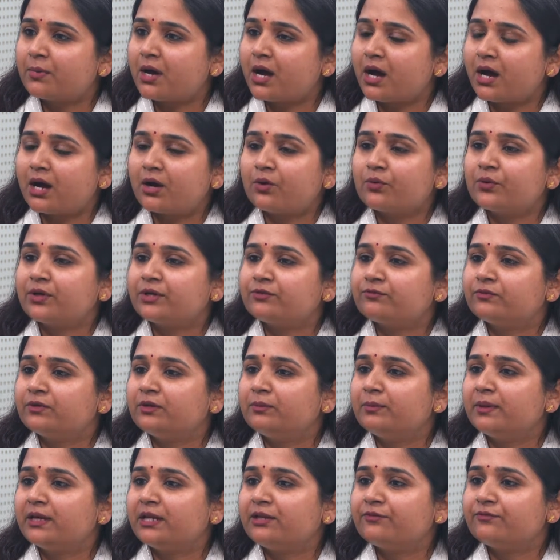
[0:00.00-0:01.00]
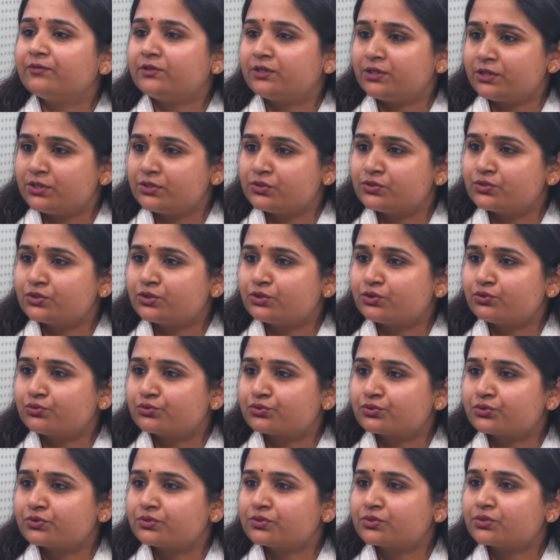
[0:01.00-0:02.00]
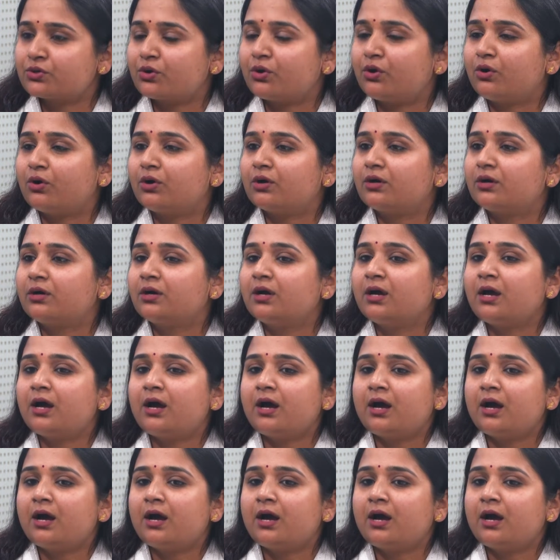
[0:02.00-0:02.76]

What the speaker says: how it will benefit institutions, or